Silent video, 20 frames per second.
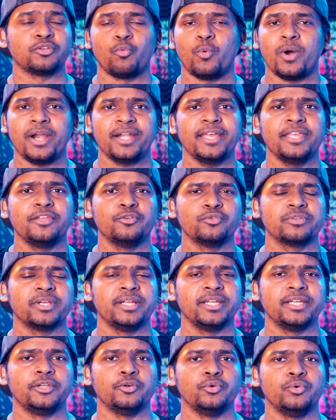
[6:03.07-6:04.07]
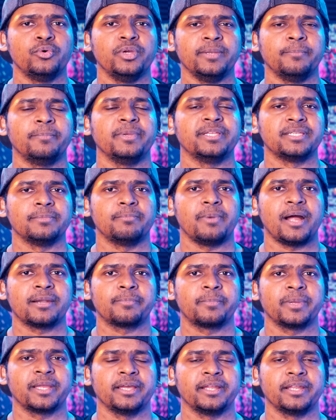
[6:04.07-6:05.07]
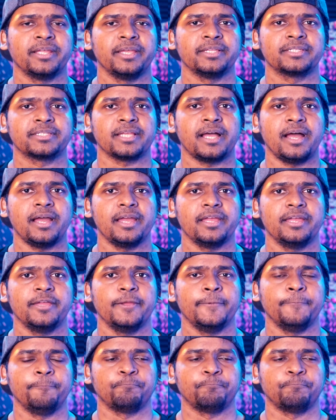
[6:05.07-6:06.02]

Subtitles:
what I usually do in PC Part Picker is I,